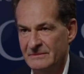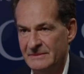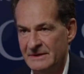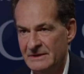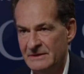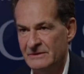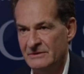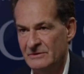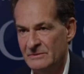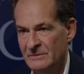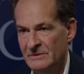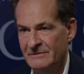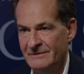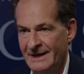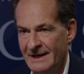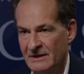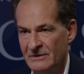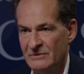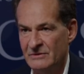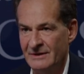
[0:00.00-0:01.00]
in terms of
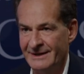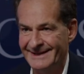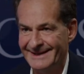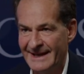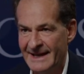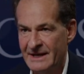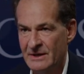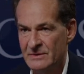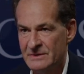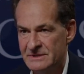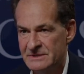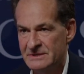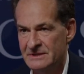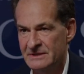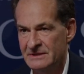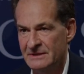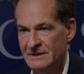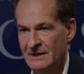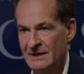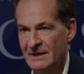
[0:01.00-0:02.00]
outright
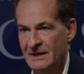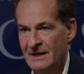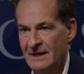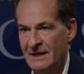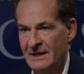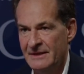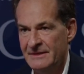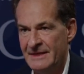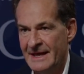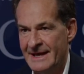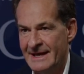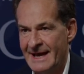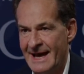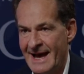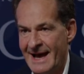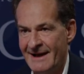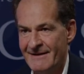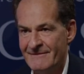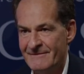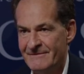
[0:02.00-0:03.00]
equity, they
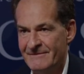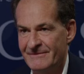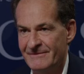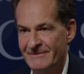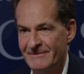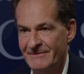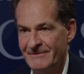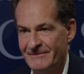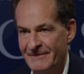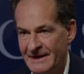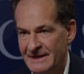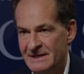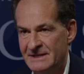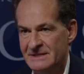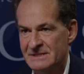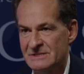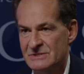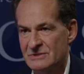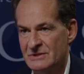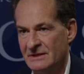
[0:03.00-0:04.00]
have
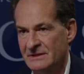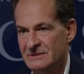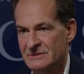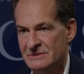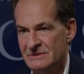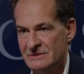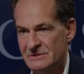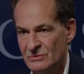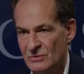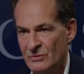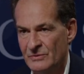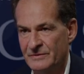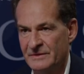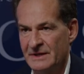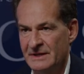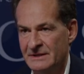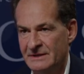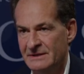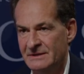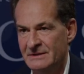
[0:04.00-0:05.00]
funding structures,
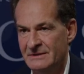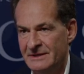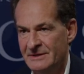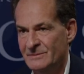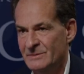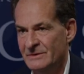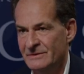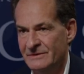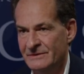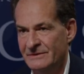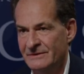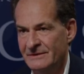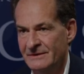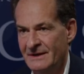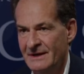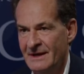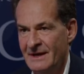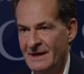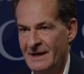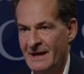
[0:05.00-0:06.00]
offtake agreements,
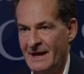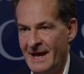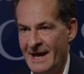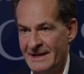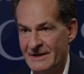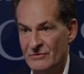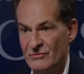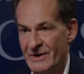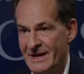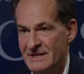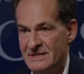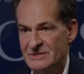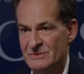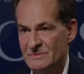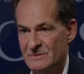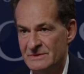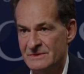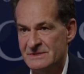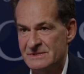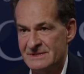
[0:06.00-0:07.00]
and
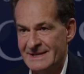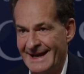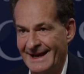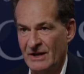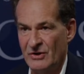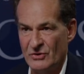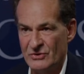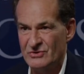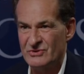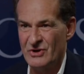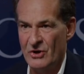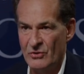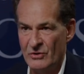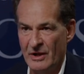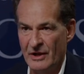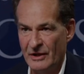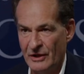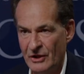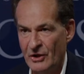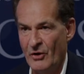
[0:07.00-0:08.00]
arrangements that control a
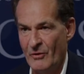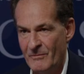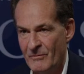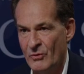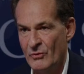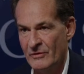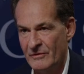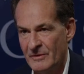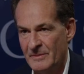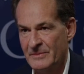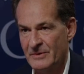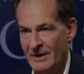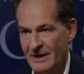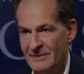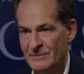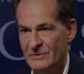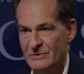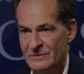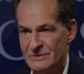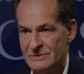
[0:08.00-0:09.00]
lot more of the
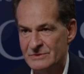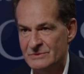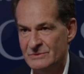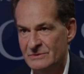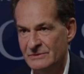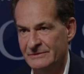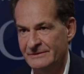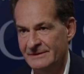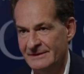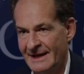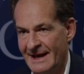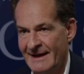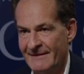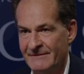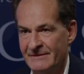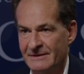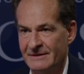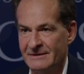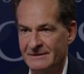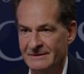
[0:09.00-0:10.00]
primary resource in
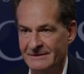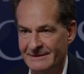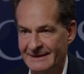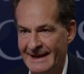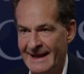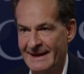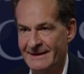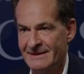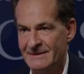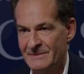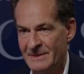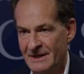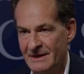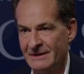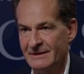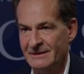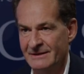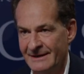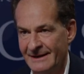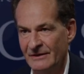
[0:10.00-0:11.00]
Africa and Latin
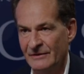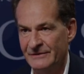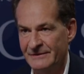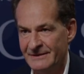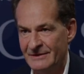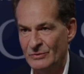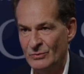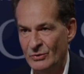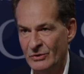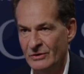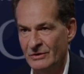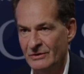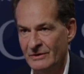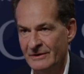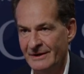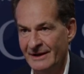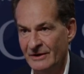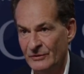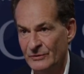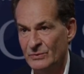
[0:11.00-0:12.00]
America and else in the world,
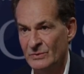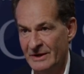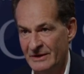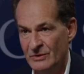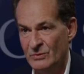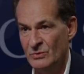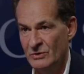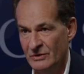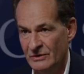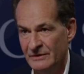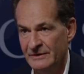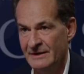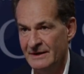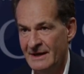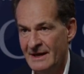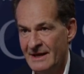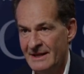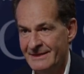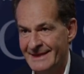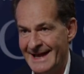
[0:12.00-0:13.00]
elsewhere in the world
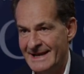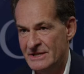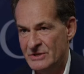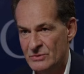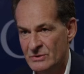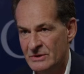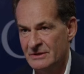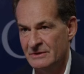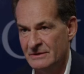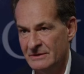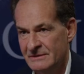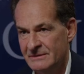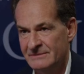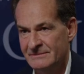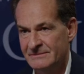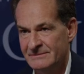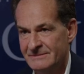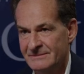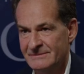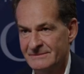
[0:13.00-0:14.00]
than you
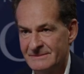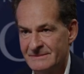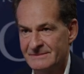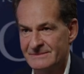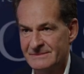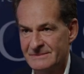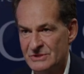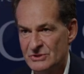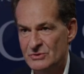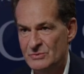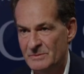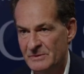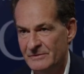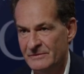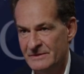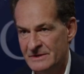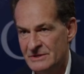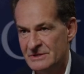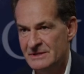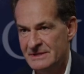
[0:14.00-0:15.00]
can
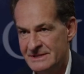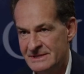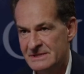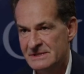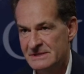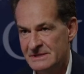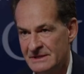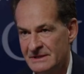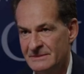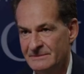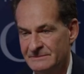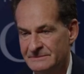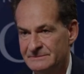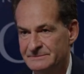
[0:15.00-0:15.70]
superficially see.